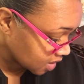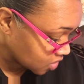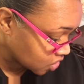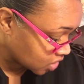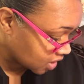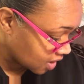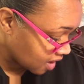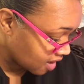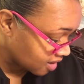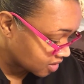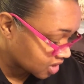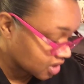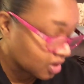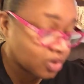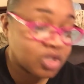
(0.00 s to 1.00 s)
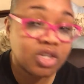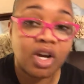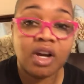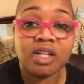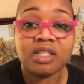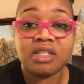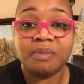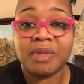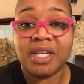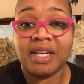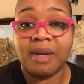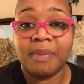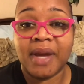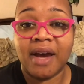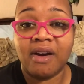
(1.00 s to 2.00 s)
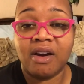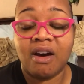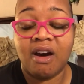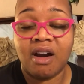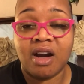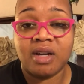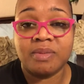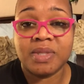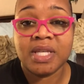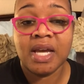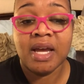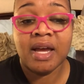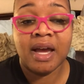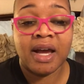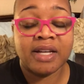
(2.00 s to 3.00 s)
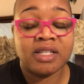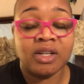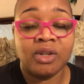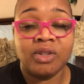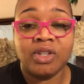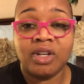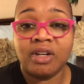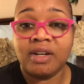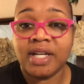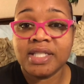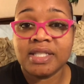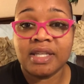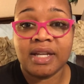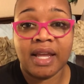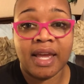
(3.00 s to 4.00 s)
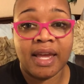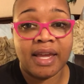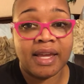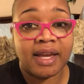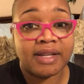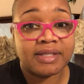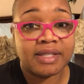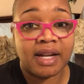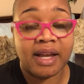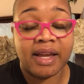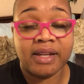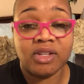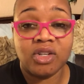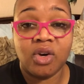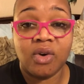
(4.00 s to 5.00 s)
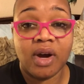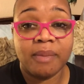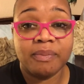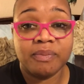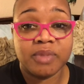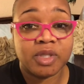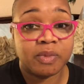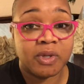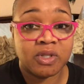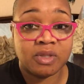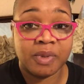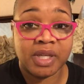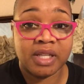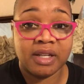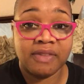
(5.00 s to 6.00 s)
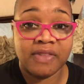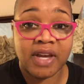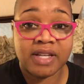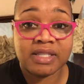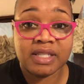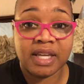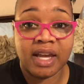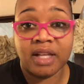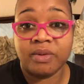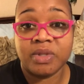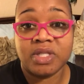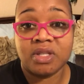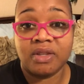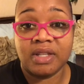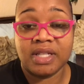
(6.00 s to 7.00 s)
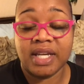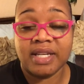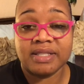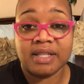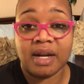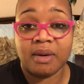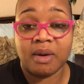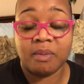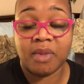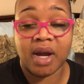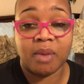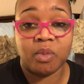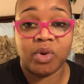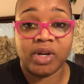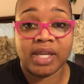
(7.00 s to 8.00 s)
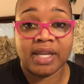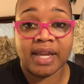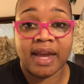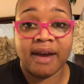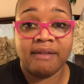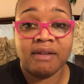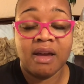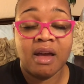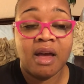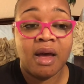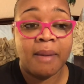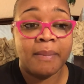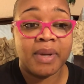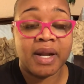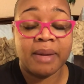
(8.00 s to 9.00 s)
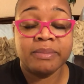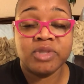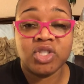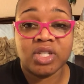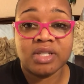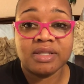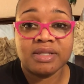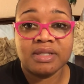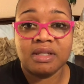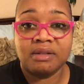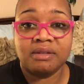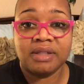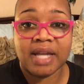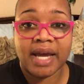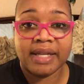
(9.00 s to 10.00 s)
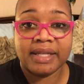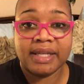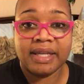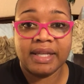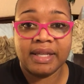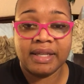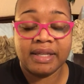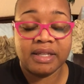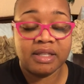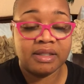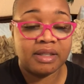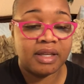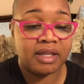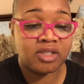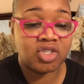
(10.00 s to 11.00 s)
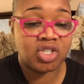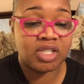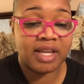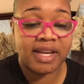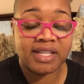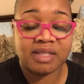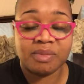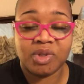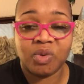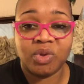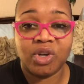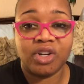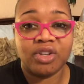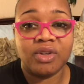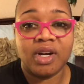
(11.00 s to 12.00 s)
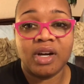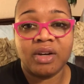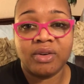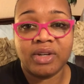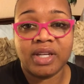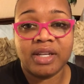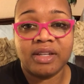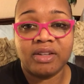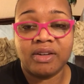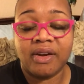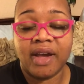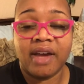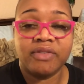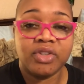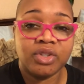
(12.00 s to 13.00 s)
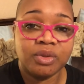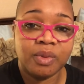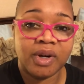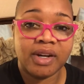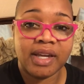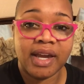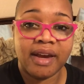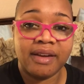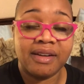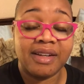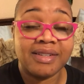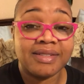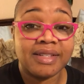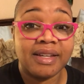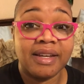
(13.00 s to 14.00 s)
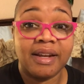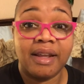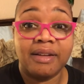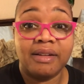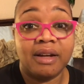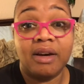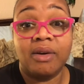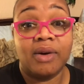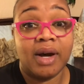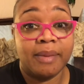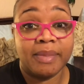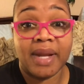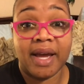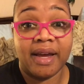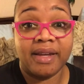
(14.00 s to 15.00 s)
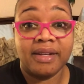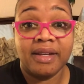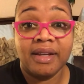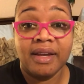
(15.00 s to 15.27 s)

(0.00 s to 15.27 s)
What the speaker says: She also talked to me about carbs. I told her, I said, "Hey," I said, "I know I'm supposed to be getting 1,000 calories on the days that I'm working out, but I'm just still not getting it." And she asked me, "Well, are you hungry, after you work out?" And I said, "No, I'm not.